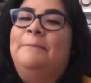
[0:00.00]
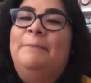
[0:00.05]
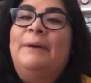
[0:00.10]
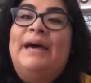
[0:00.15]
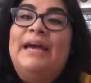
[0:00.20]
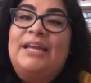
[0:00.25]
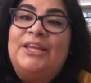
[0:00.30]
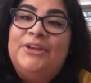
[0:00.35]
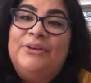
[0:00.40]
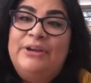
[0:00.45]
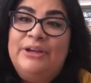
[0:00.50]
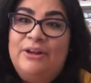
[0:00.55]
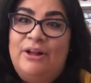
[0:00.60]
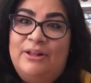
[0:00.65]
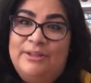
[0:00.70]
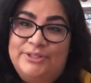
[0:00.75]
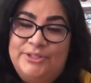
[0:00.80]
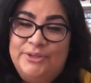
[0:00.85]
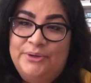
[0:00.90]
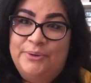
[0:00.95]
but you could
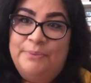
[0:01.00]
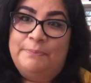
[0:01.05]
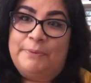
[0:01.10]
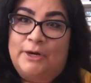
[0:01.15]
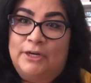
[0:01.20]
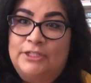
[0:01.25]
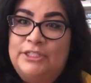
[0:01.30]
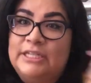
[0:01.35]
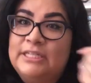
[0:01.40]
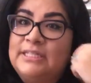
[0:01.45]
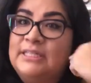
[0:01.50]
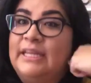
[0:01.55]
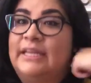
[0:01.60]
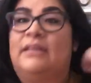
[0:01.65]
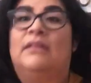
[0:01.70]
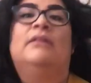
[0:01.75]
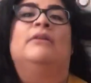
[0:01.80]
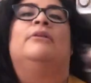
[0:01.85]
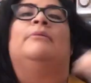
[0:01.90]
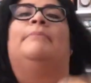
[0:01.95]
also purchase
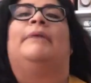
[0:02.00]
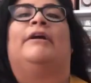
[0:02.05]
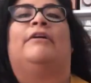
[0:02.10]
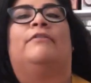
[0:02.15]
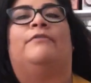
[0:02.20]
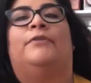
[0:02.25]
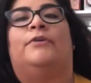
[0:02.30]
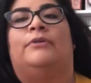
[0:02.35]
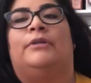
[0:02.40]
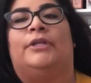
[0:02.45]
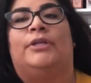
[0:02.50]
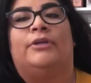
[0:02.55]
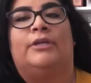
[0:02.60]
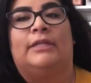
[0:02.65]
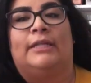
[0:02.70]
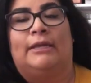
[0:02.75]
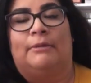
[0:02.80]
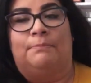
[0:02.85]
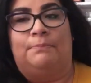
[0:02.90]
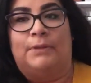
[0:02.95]
like a little microphone and you
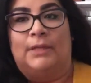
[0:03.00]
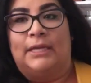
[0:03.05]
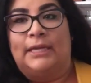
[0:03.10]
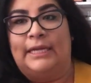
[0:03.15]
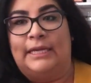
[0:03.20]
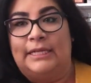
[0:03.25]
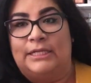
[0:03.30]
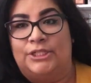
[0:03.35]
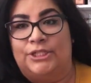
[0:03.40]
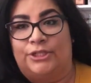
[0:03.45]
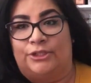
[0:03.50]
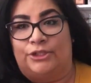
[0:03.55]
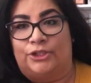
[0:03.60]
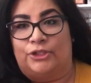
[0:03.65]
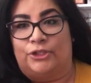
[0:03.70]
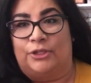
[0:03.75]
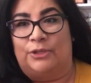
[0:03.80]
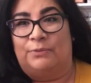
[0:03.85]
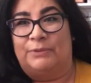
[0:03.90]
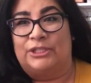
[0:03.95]
could like plug it into your
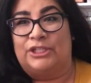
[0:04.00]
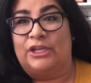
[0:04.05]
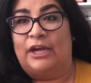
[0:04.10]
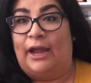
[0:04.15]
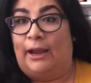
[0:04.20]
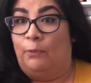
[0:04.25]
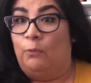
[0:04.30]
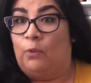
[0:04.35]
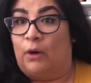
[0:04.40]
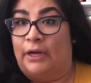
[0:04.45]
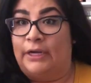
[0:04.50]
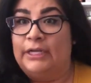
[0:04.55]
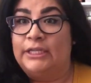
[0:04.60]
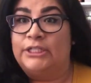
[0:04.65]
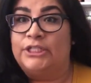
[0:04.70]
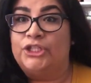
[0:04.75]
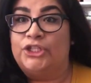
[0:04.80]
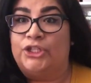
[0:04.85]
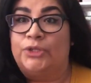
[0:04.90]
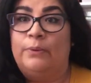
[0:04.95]
shirt, which I
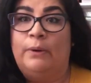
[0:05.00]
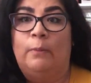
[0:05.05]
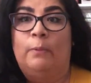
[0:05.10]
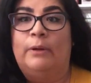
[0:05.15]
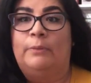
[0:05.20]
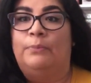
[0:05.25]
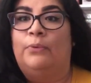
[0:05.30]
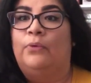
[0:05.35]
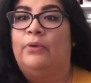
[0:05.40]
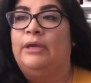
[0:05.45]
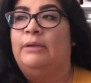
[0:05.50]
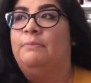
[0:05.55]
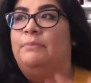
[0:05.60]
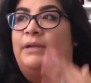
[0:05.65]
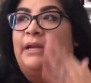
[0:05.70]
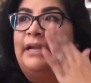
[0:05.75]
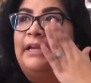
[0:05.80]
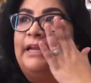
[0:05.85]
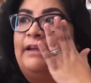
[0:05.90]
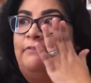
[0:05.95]
wanted to do at one point,
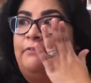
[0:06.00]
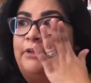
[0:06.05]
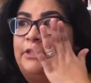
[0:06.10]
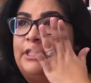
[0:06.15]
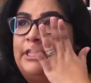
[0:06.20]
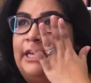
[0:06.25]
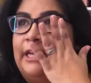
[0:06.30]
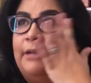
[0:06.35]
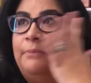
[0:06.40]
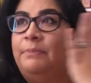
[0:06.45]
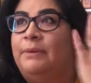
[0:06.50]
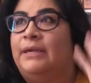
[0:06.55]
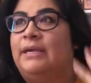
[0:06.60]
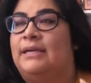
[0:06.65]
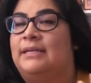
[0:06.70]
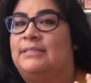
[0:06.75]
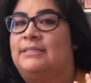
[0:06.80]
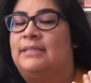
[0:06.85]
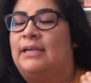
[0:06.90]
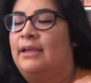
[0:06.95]
but I never did
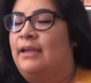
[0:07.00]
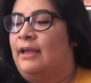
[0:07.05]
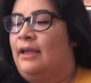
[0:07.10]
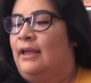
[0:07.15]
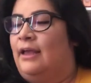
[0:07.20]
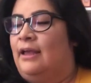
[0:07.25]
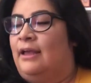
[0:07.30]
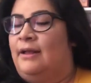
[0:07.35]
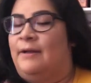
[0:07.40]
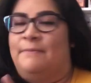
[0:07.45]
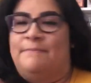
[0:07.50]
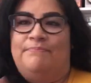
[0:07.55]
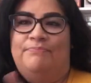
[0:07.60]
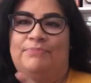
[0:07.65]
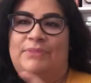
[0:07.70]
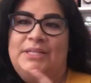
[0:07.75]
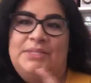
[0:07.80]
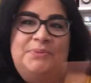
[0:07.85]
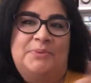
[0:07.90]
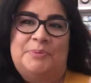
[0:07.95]
because
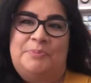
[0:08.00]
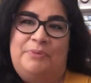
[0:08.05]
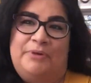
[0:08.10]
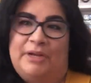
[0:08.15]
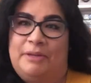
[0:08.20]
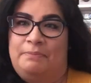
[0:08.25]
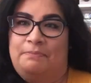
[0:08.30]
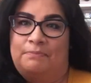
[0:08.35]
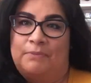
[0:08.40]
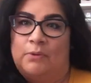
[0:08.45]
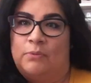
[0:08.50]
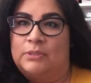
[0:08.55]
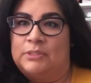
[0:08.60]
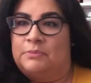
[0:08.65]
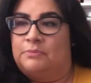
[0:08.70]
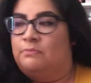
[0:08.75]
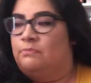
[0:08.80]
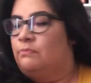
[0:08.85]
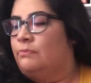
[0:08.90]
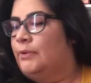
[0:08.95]
this was pretty, it
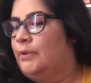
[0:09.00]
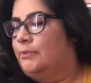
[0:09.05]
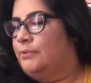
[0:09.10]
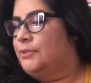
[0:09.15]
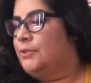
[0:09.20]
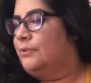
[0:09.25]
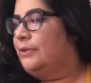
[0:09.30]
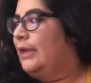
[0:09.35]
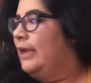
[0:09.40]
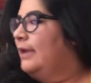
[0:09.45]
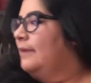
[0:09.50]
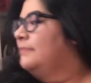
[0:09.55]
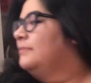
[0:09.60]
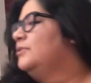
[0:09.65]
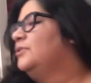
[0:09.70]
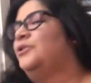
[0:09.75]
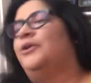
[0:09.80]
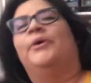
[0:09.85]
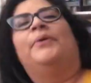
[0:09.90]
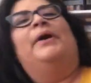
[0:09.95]
was, it was okay.
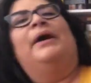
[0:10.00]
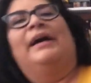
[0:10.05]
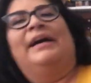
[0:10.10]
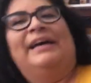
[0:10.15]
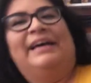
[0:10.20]
So,